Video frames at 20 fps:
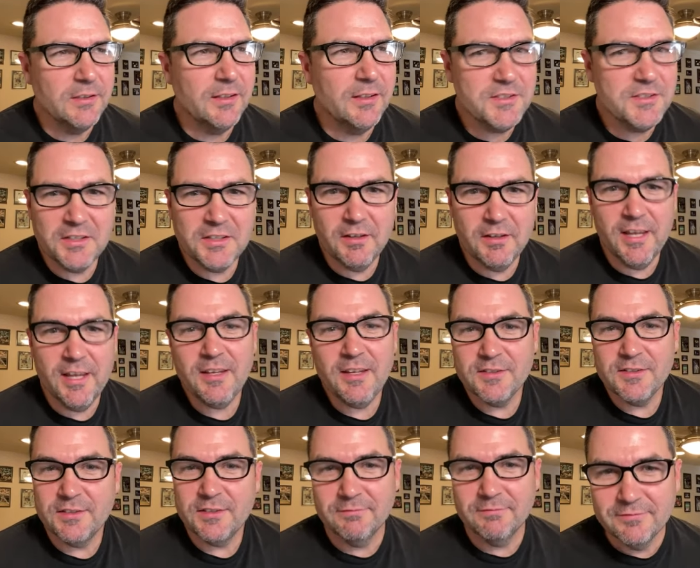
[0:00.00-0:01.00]
and still
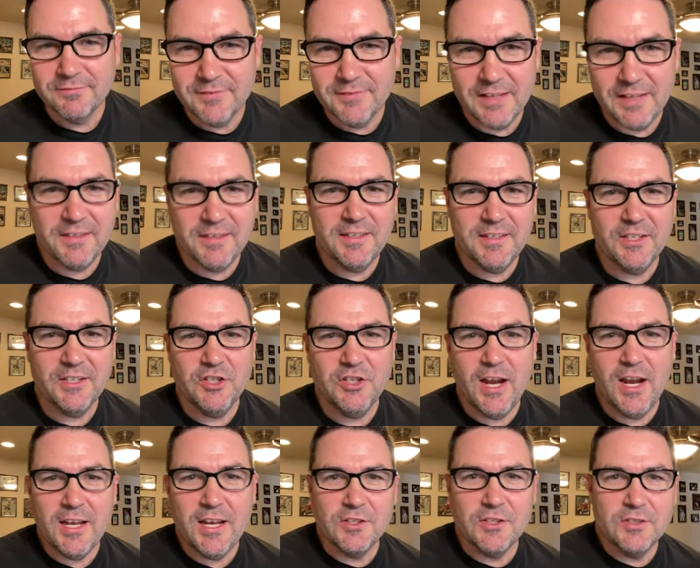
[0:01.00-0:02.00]
is. Not that that
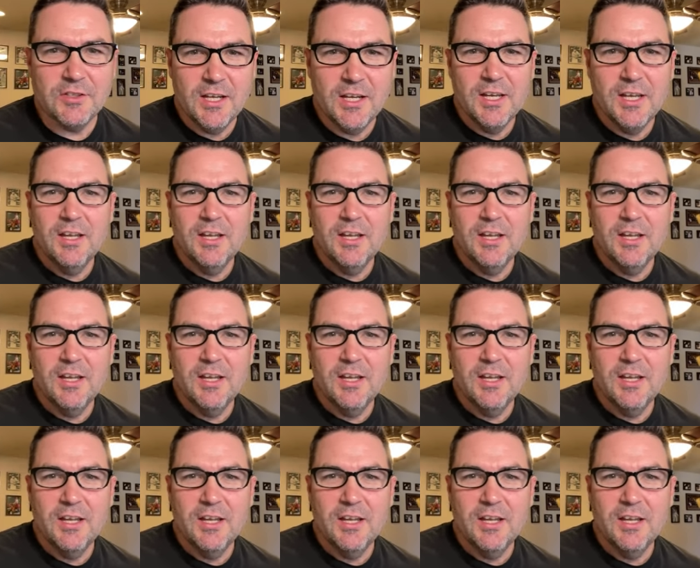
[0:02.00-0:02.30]
changed.